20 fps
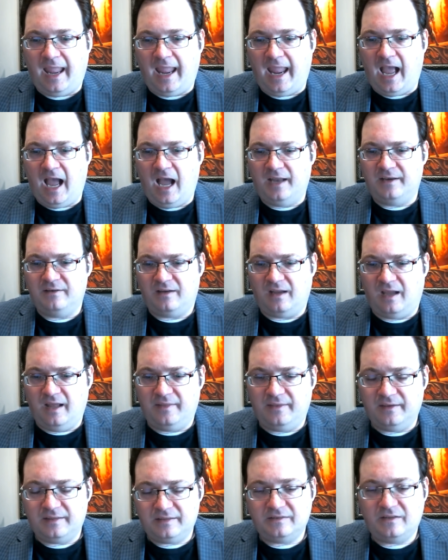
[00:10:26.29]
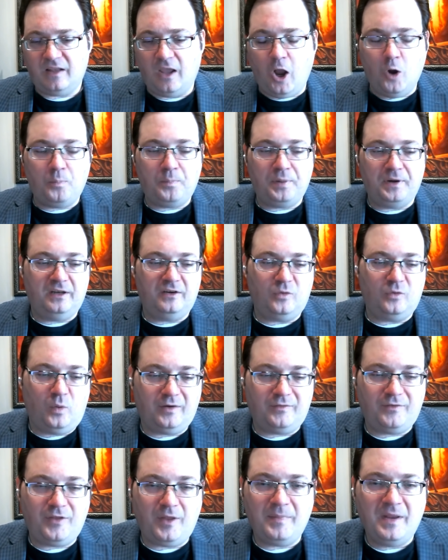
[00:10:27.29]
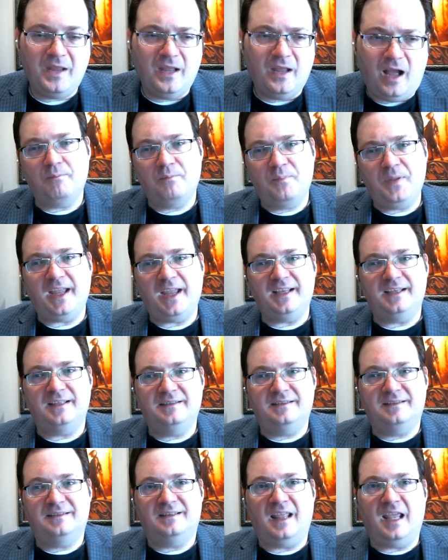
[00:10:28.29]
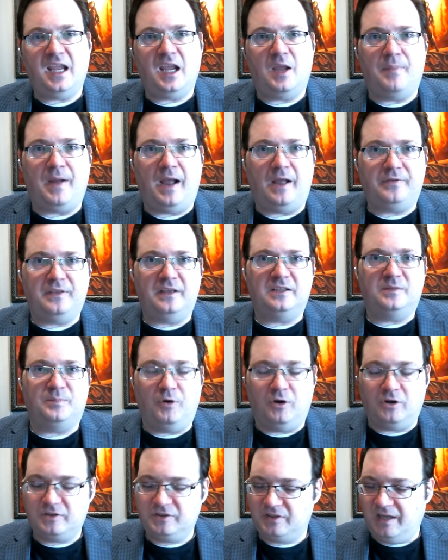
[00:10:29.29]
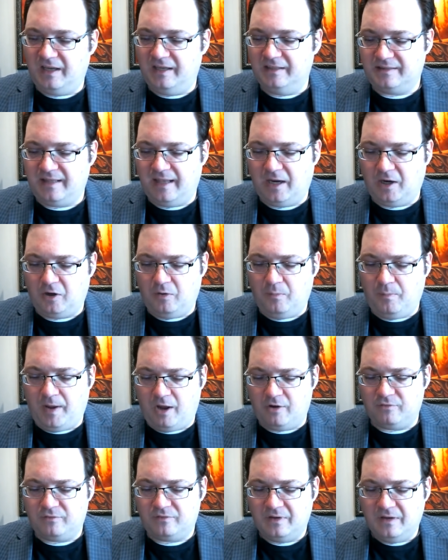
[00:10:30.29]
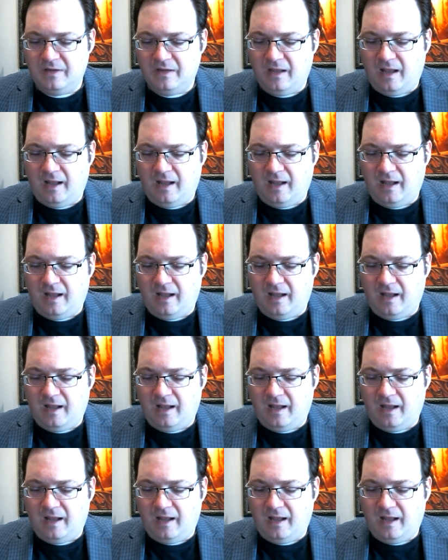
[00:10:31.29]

And this is the opening to one of them. The big thing about these books is they are about